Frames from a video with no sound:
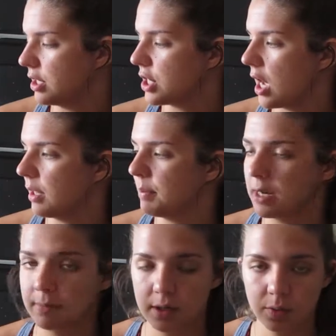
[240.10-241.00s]
the chocolate
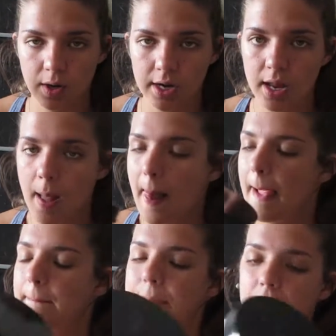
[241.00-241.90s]
peanut butter one,
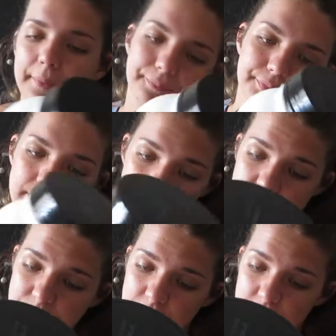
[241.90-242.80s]
but
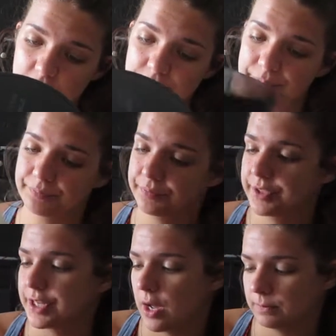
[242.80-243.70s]
it's pretty good.
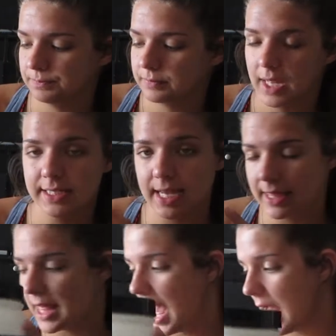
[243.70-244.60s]
So I
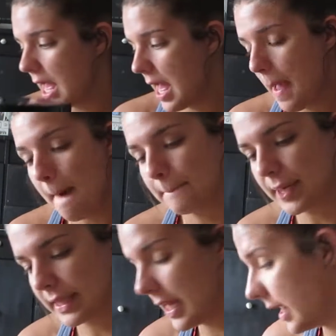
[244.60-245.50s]
take that.
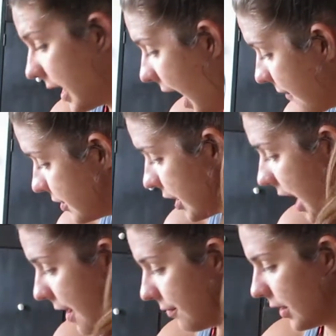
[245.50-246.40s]
But then after
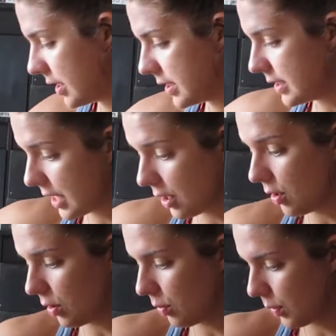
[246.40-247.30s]
every
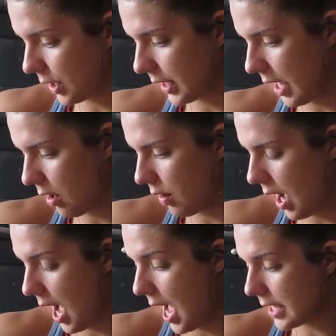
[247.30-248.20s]
single workout,
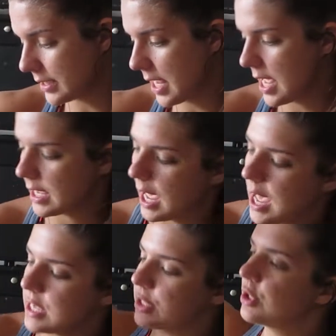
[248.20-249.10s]
I take
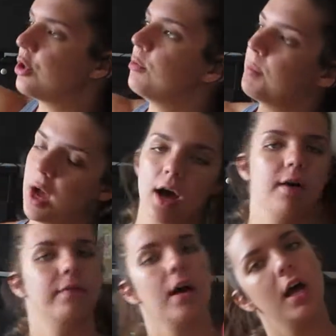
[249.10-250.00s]
a scoop
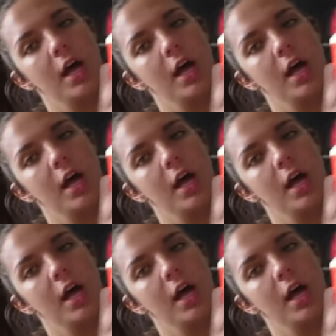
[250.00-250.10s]
of